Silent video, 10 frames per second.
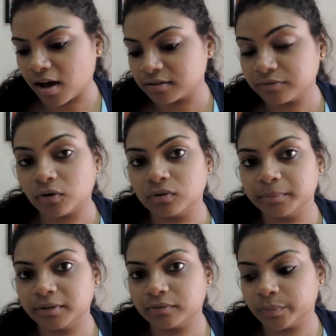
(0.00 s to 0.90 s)
unfollow
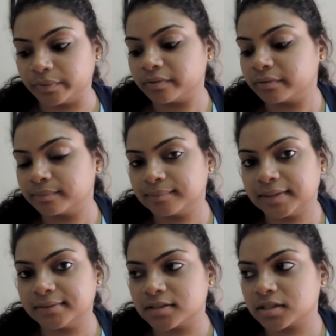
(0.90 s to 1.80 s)
me on Twitter,
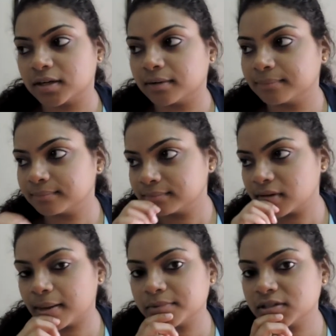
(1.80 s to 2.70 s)
and Instagram.
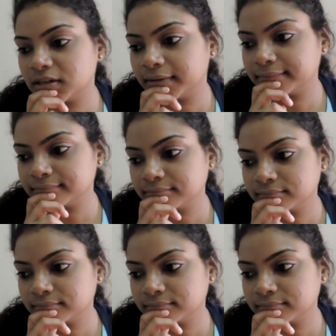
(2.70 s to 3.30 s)
I'm just like,